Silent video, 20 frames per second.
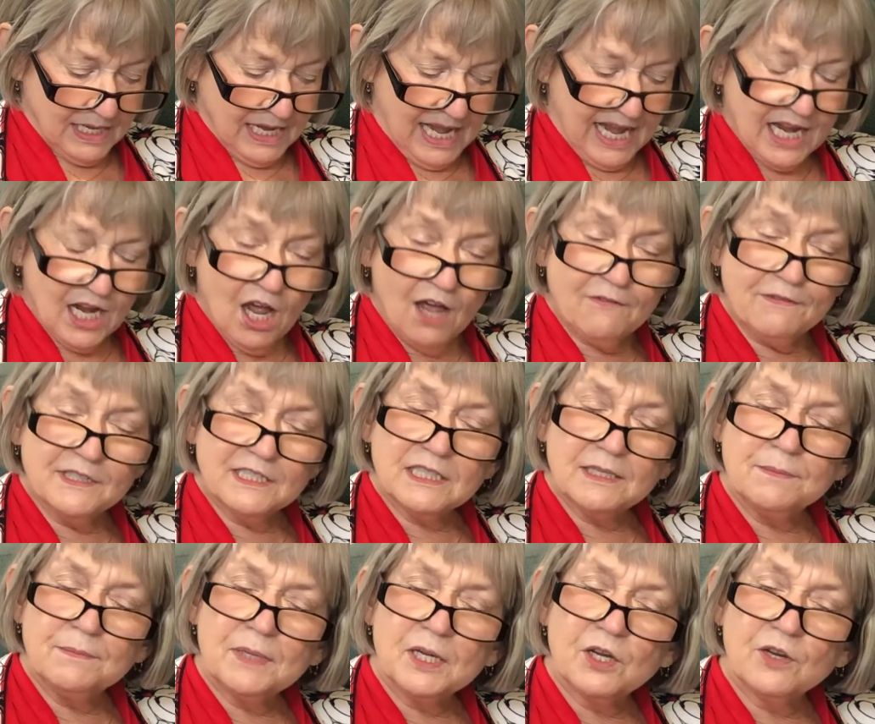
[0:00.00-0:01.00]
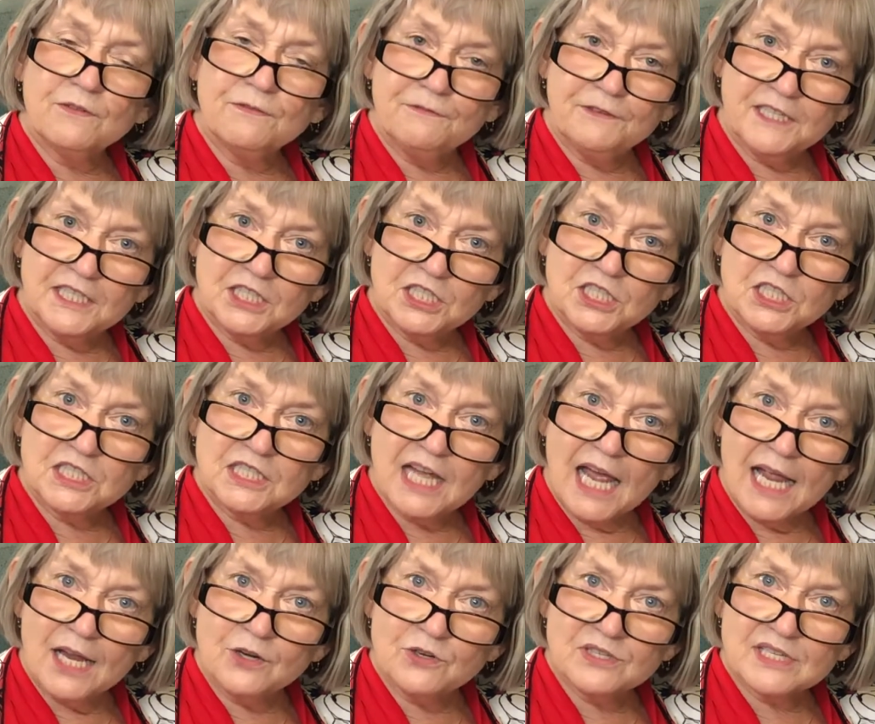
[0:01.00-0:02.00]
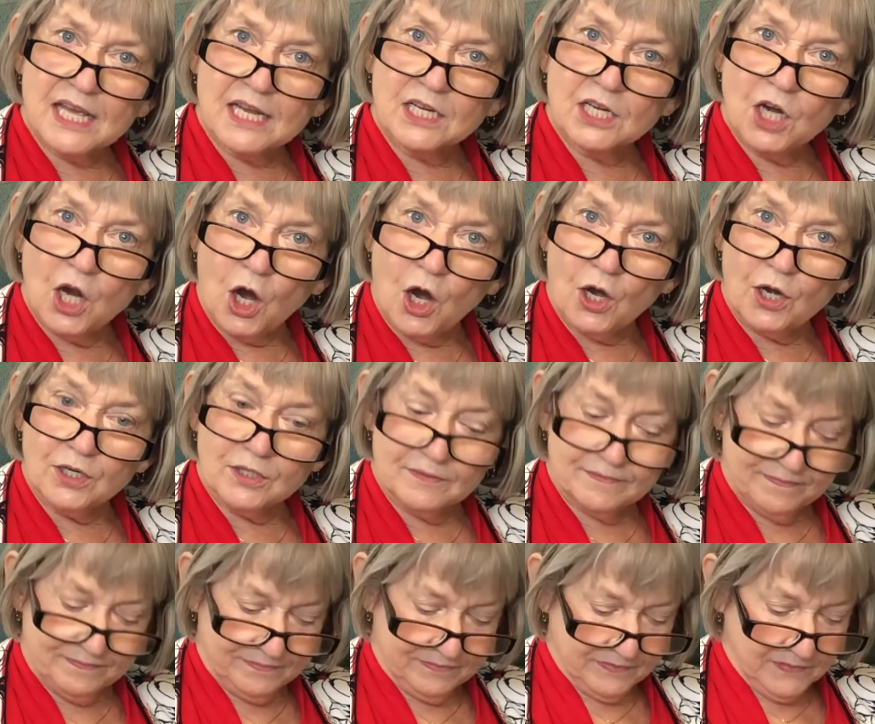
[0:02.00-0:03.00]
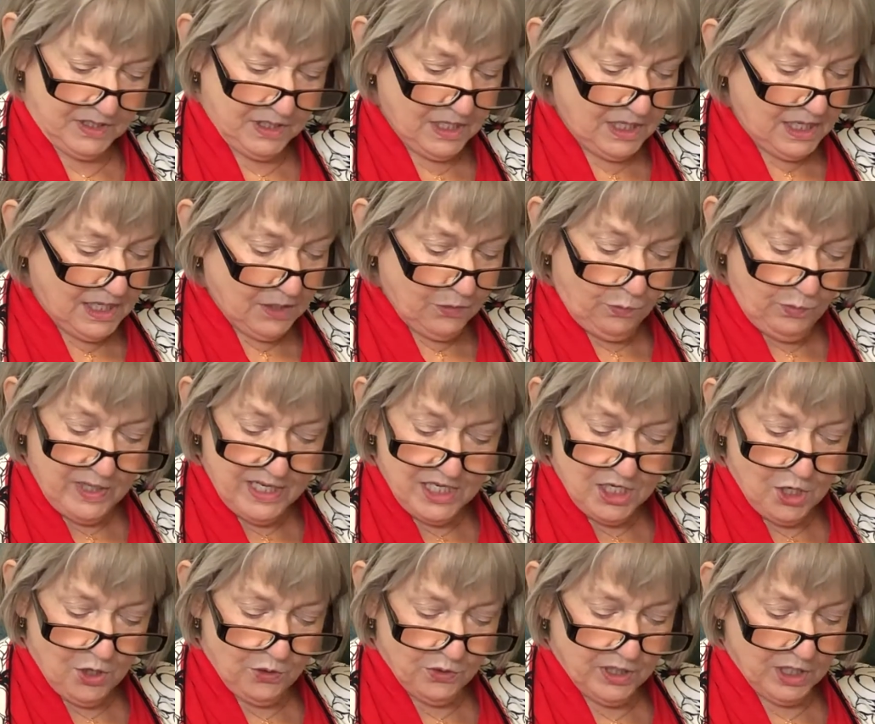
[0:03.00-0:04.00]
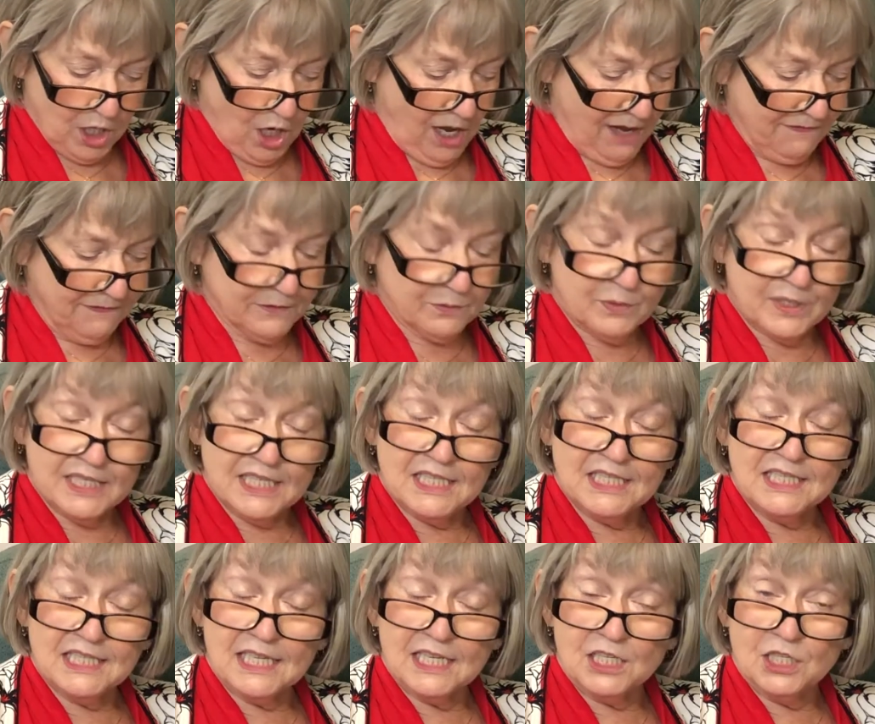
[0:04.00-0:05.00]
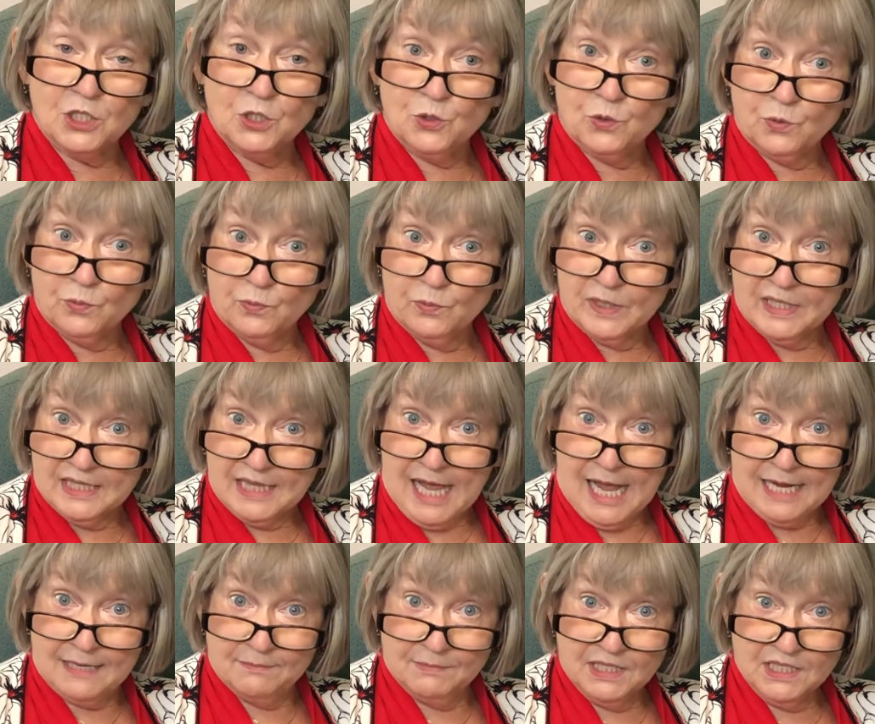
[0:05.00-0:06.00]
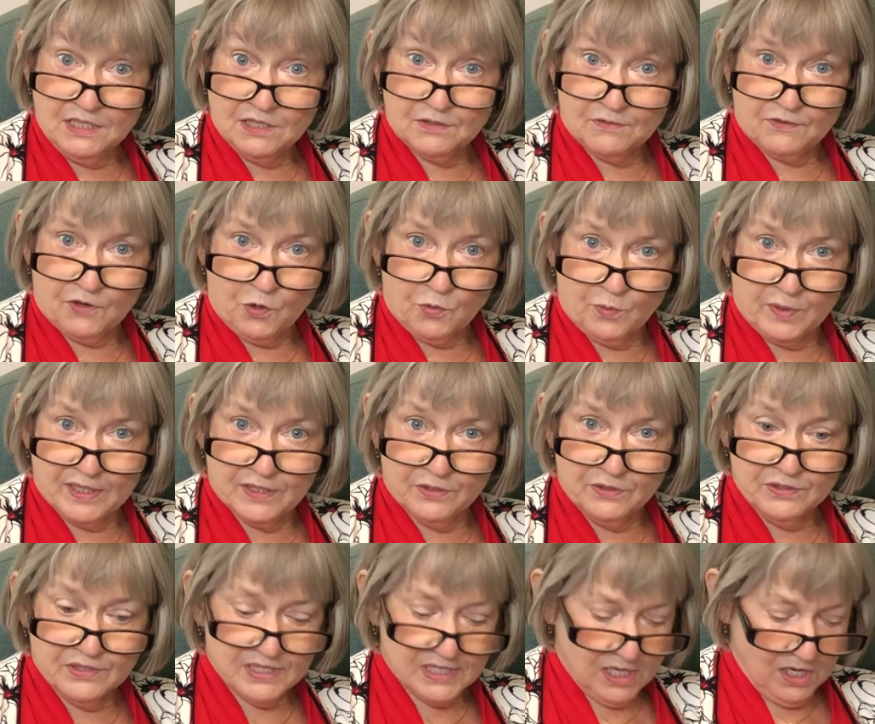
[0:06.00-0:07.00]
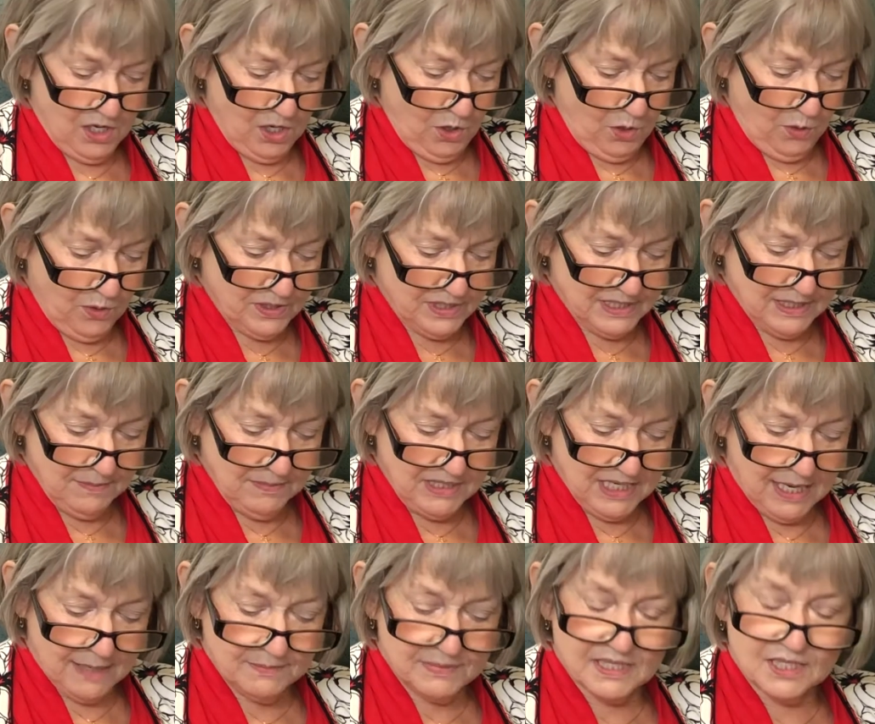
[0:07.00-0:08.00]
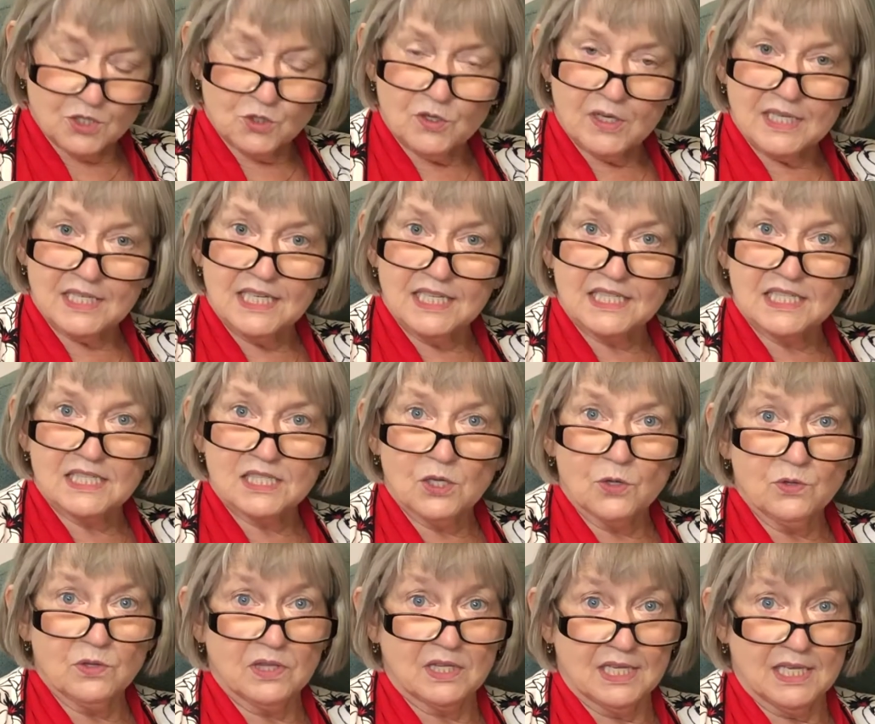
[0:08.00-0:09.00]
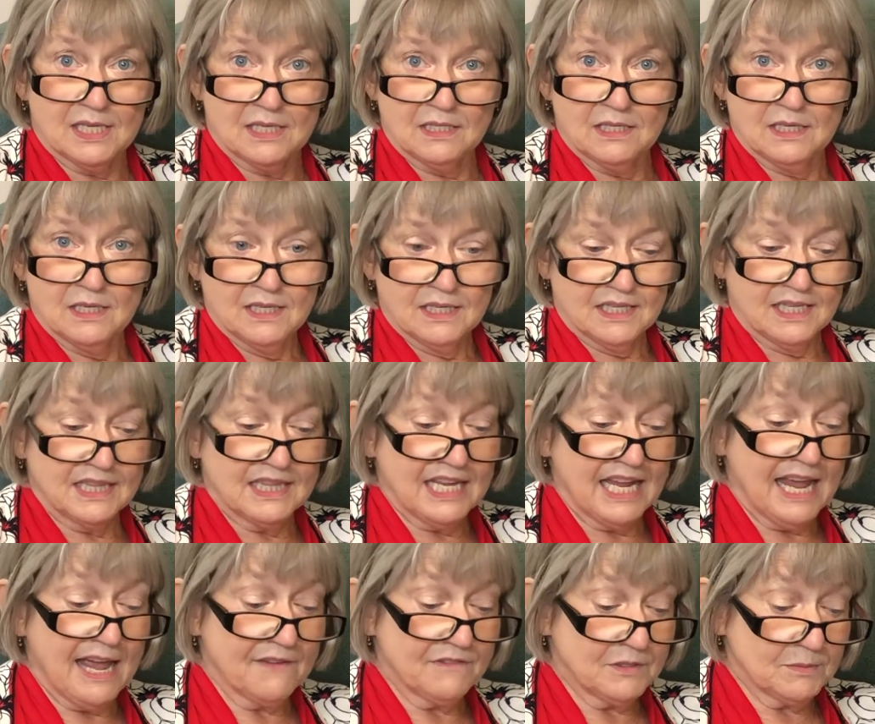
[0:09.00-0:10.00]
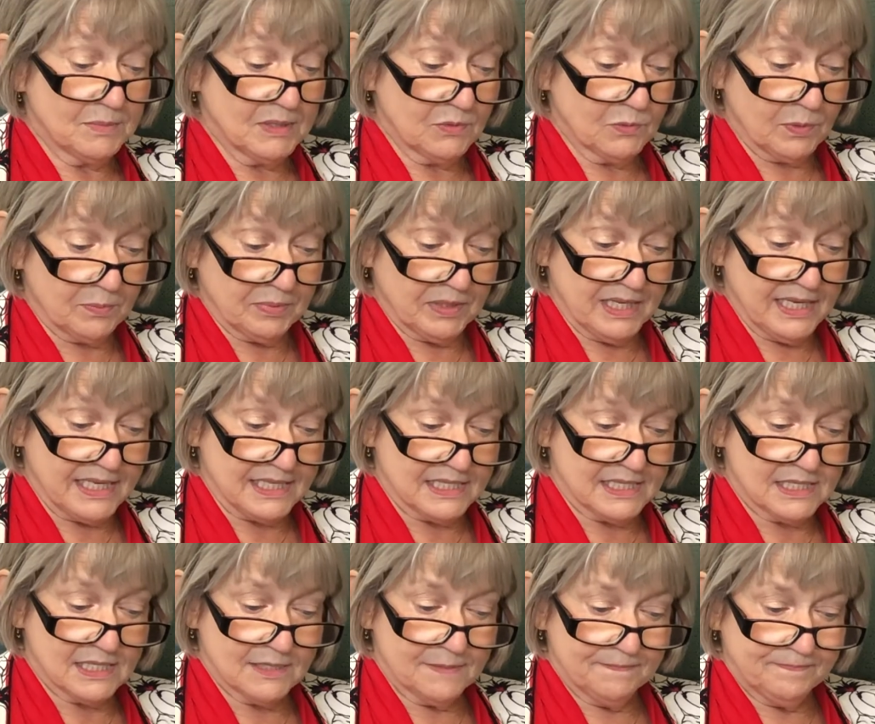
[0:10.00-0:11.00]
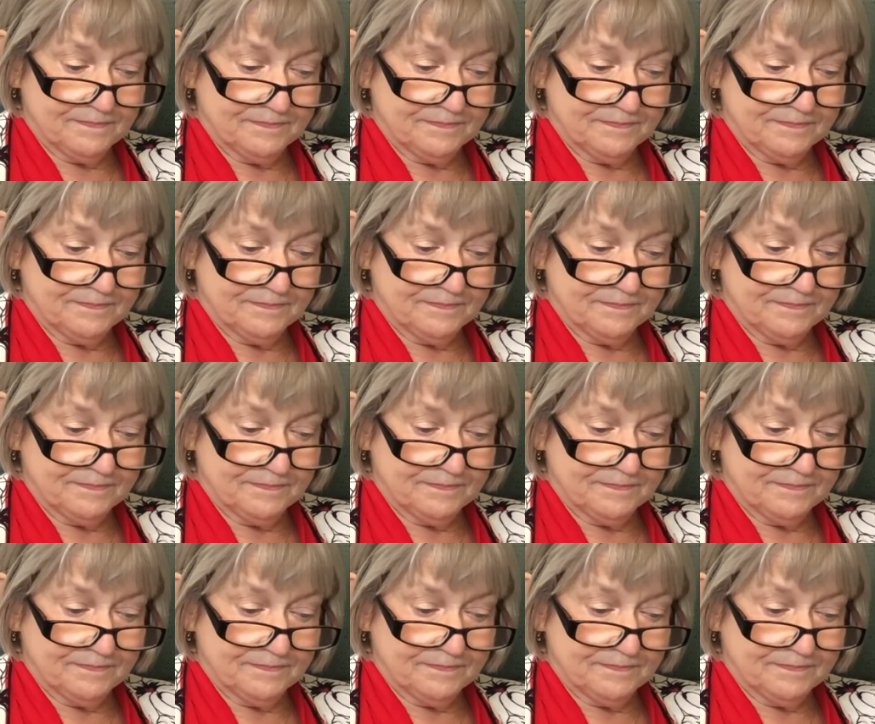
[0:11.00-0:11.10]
I often compare feet to tires on a car. We know that often we need to get a new realignment of our wheels, or sometimes the tread gets so thin that they have to be replaced.